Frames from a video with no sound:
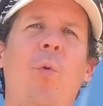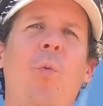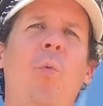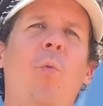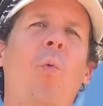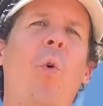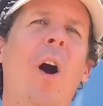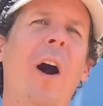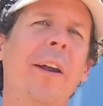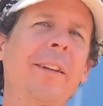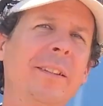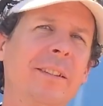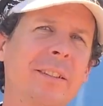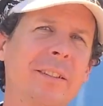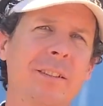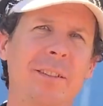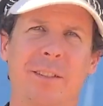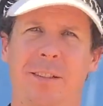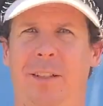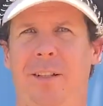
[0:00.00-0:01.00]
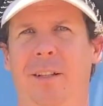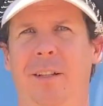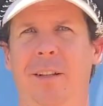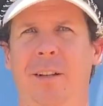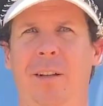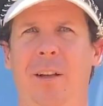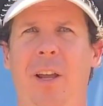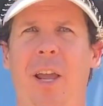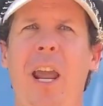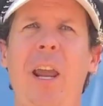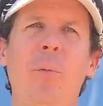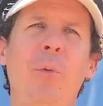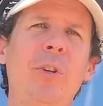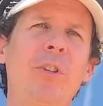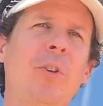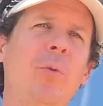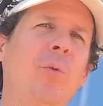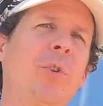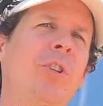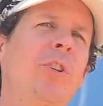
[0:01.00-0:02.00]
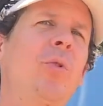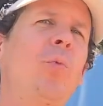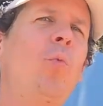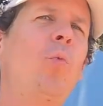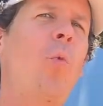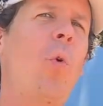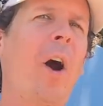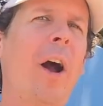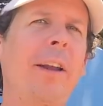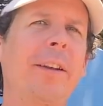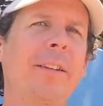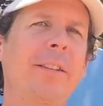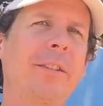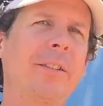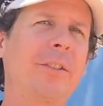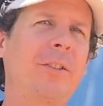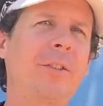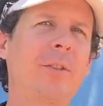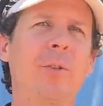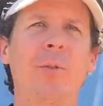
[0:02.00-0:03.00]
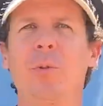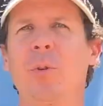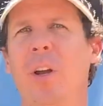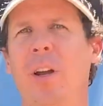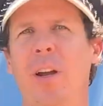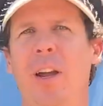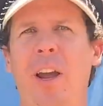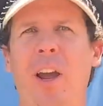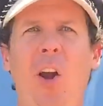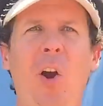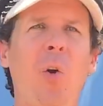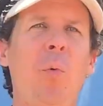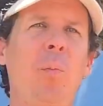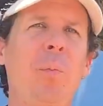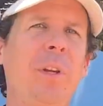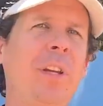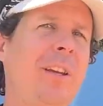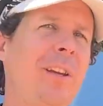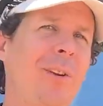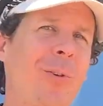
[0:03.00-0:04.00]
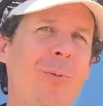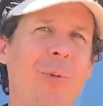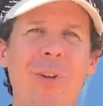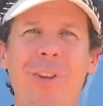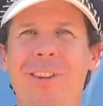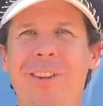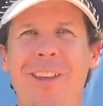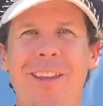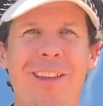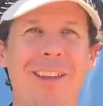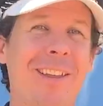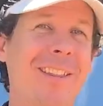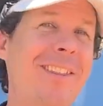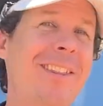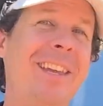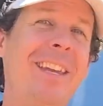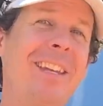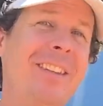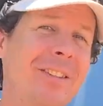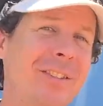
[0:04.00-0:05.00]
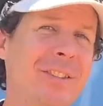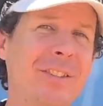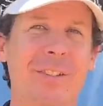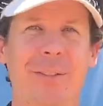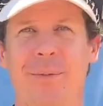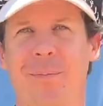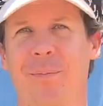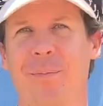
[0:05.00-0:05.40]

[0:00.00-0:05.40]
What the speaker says: want? Hey, would you want to help me with this?"